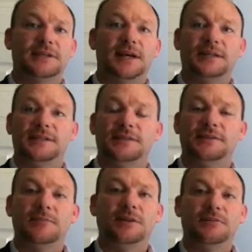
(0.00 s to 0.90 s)
A guy
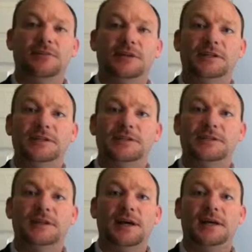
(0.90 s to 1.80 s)
stands up in front and he
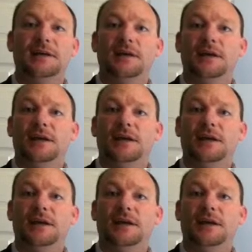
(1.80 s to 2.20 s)
says, "Hey,